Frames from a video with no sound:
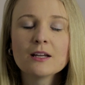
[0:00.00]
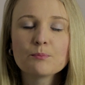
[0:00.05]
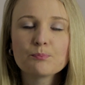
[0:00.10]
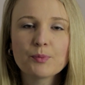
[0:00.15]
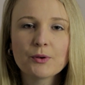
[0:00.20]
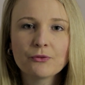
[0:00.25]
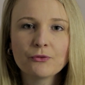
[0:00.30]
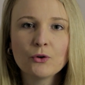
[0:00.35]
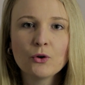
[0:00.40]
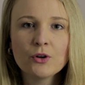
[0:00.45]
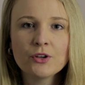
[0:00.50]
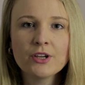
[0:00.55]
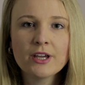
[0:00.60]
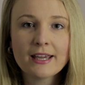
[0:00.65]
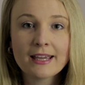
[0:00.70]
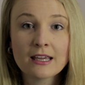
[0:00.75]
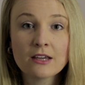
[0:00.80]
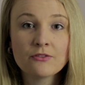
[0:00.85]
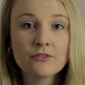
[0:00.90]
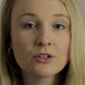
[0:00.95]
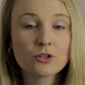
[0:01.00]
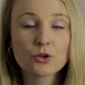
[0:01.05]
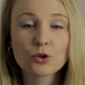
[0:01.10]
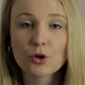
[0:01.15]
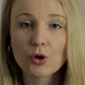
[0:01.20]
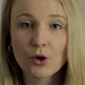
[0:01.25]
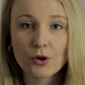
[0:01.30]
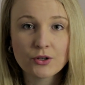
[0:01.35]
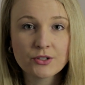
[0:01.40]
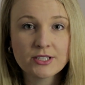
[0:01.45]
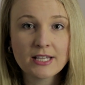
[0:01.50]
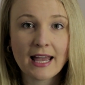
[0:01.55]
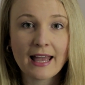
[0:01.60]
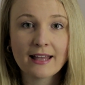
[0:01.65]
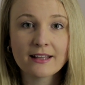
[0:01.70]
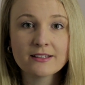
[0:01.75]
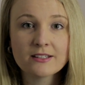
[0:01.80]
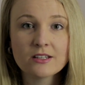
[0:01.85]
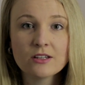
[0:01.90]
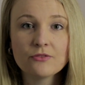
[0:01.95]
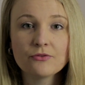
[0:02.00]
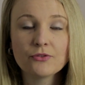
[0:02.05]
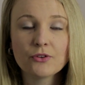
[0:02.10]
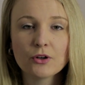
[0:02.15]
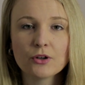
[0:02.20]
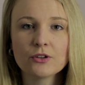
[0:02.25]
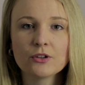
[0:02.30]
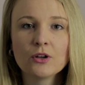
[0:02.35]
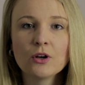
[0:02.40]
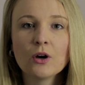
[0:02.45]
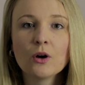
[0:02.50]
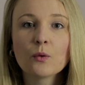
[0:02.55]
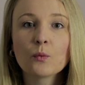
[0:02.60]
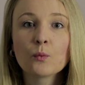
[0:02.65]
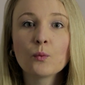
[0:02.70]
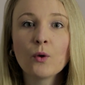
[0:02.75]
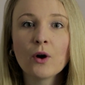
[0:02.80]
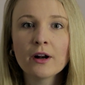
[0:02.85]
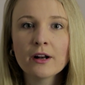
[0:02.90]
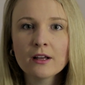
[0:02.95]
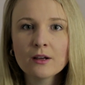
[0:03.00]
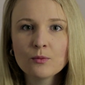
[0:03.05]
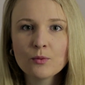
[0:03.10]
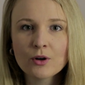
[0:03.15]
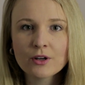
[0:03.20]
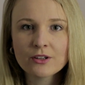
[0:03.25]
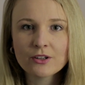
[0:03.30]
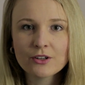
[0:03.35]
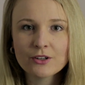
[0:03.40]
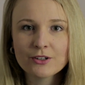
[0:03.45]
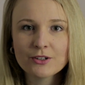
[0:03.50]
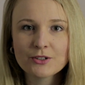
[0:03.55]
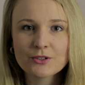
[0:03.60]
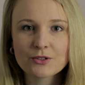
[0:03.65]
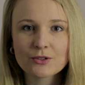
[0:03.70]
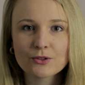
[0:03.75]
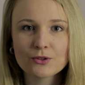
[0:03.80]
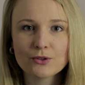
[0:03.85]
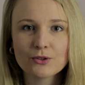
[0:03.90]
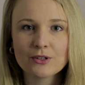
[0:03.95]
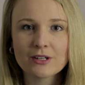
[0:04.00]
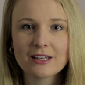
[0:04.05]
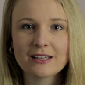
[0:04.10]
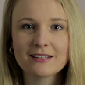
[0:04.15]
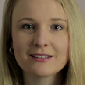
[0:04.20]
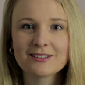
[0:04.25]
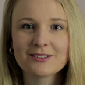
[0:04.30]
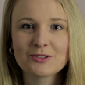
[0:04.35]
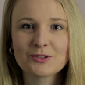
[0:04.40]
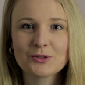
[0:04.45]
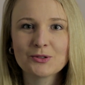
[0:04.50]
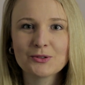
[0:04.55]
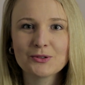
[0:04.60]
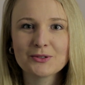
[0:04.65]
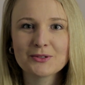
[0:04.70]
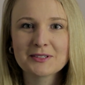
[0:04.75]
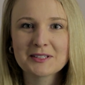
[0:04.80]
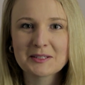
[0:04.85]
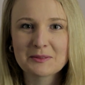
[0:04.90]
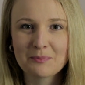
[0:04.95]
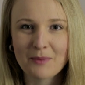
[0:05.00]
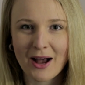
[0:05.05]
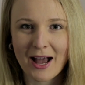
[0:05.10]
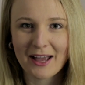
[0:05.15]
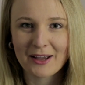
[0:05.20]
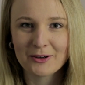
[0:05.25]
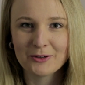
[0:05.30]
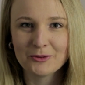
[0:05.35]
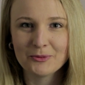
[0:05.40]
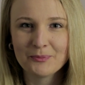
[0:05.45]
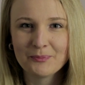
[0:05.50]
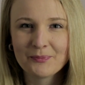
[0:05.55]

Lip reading: Before you even go to answer the phone, what I want you to do is to smile.